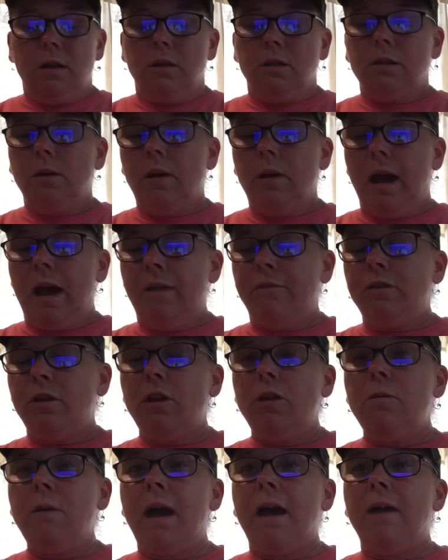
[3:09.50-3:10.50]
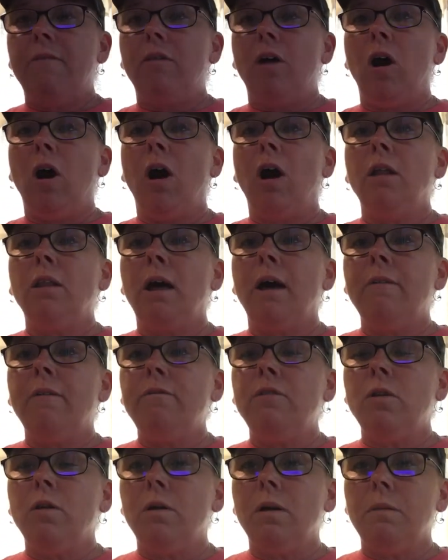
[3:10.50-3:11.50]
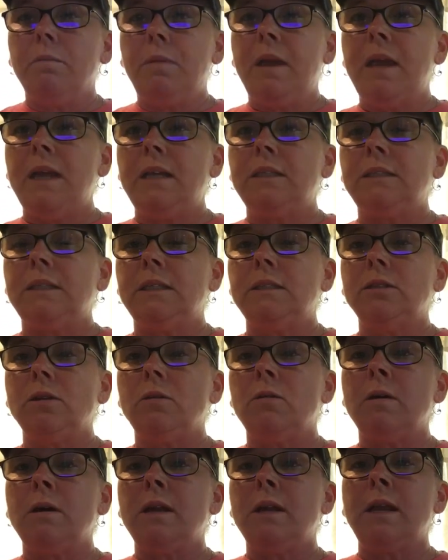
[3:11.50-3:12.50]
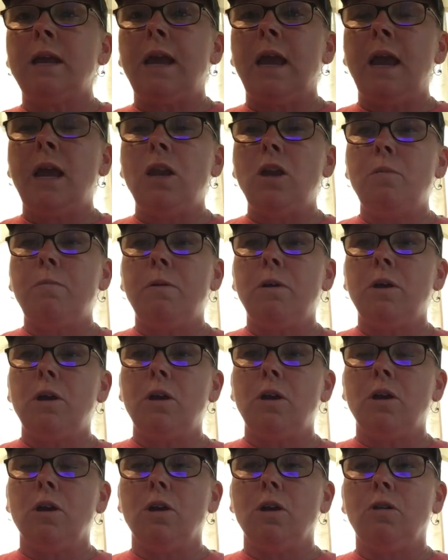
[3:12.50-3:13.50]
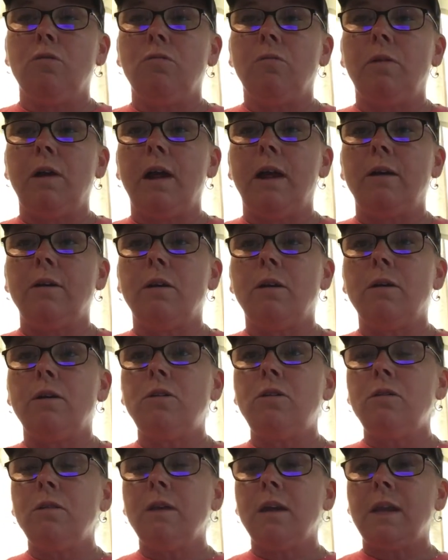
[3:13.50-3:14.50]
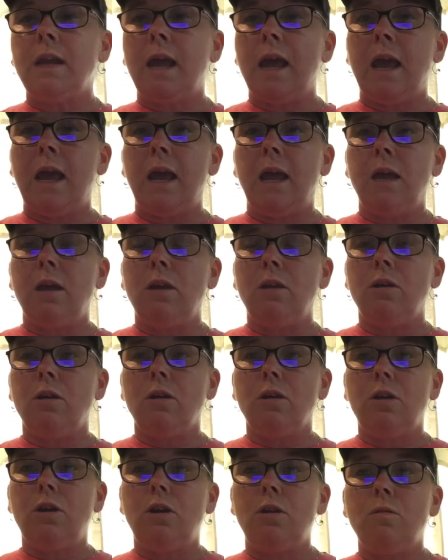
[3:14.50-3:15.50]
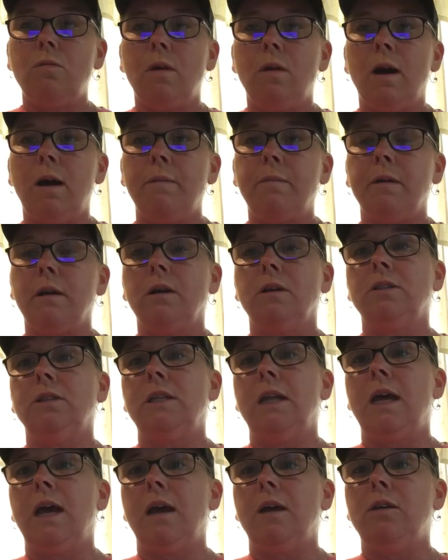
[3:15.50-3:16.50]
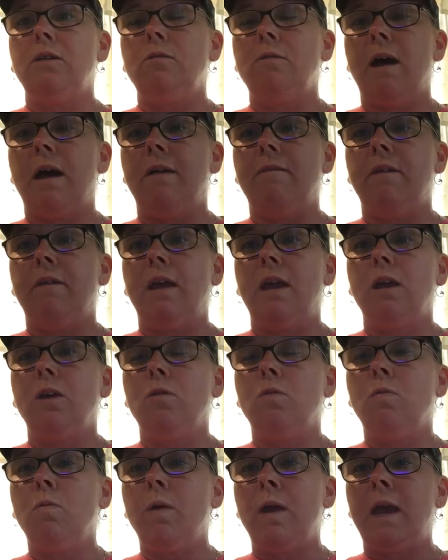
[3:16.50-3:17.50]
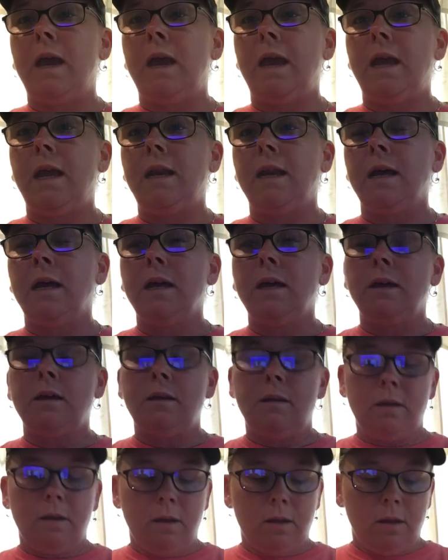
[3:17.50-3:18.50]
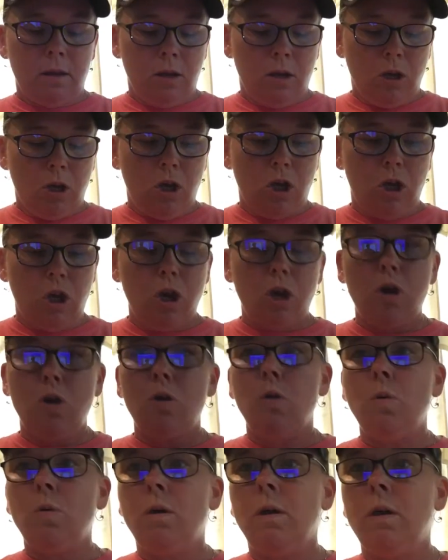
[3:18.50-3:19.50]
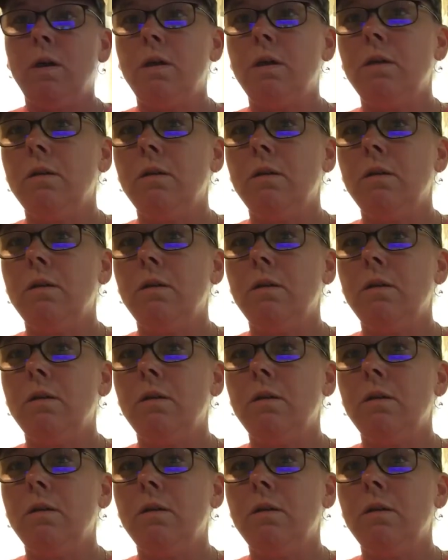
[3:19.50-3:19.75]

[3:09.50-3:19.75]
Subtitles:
So after you have all of your pieces on and you put your crown on, you can hang your Q up because now you have a queen Q